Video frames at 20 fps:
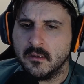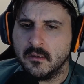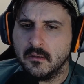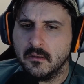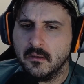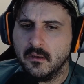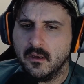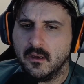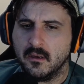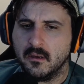
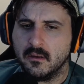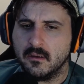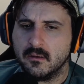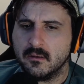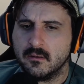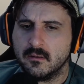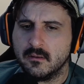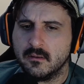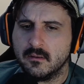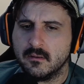Ugh.
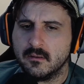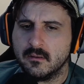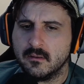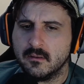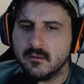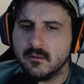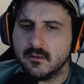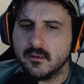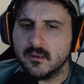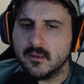
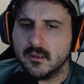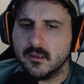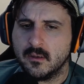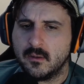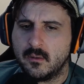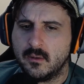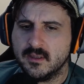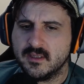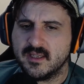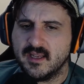
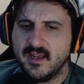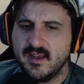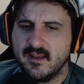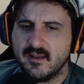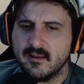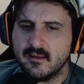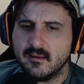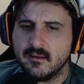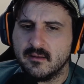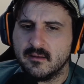What's
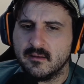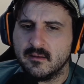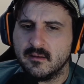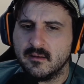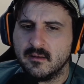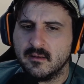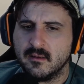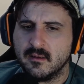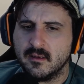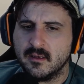that?
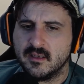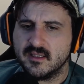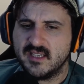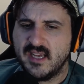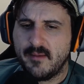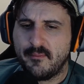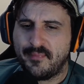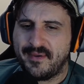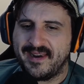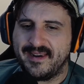Is
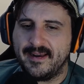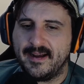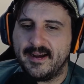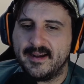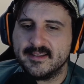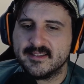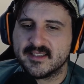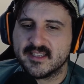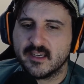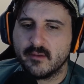that
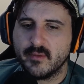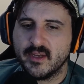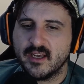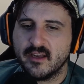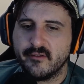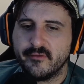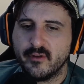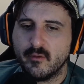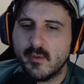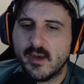plants coming out
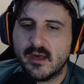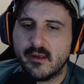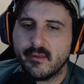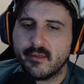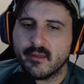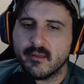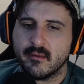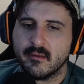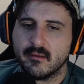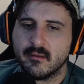of her mouth?